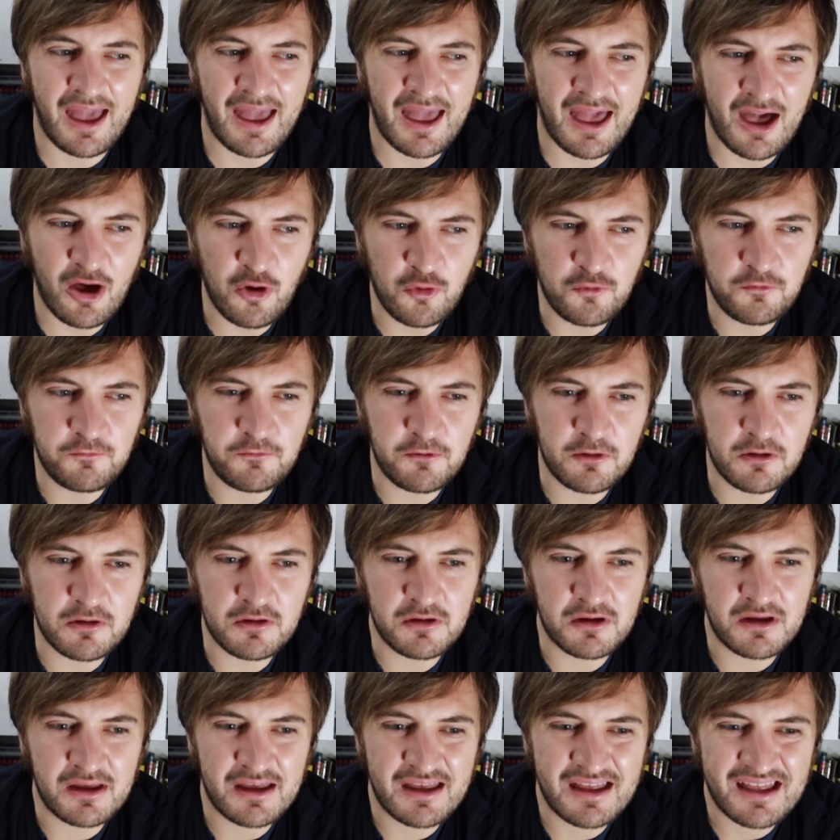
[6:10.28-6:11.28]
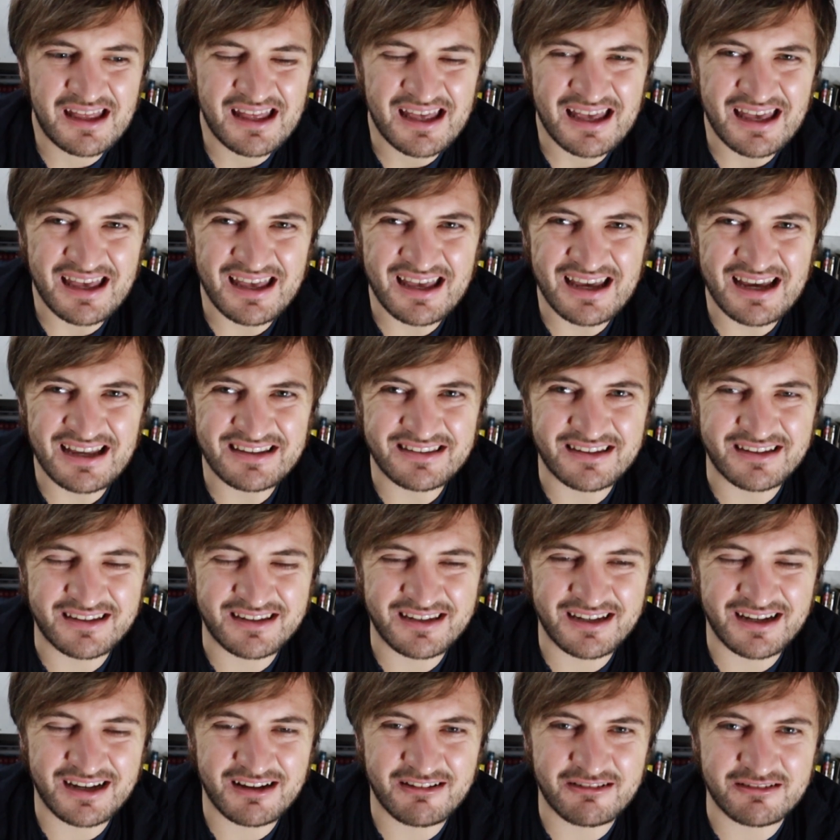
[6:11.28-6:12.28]
Alpha, as a
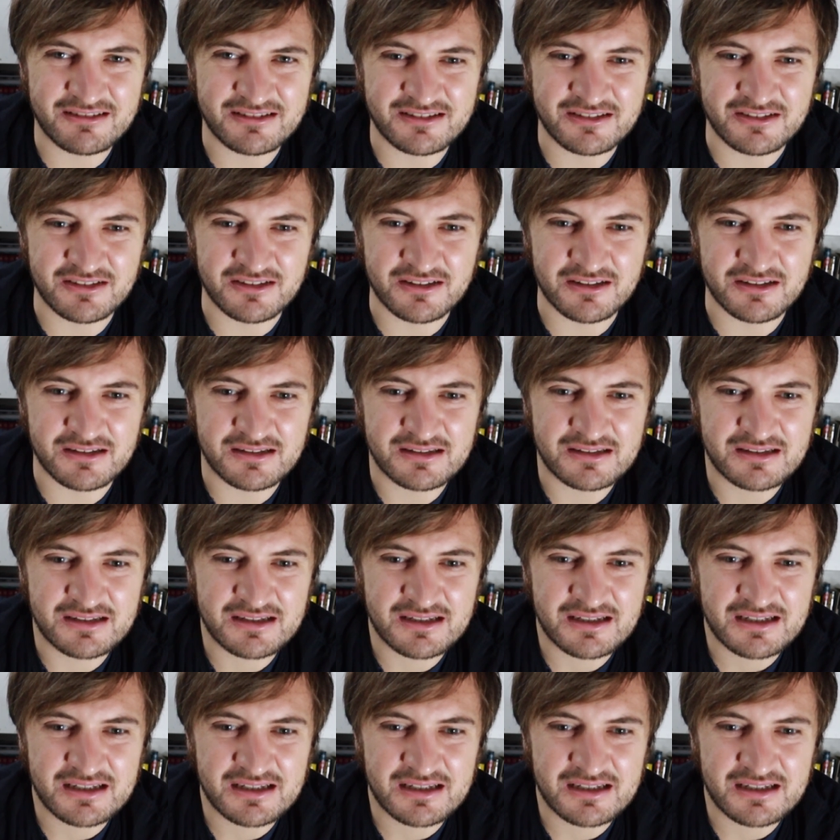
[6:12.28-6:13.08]
character,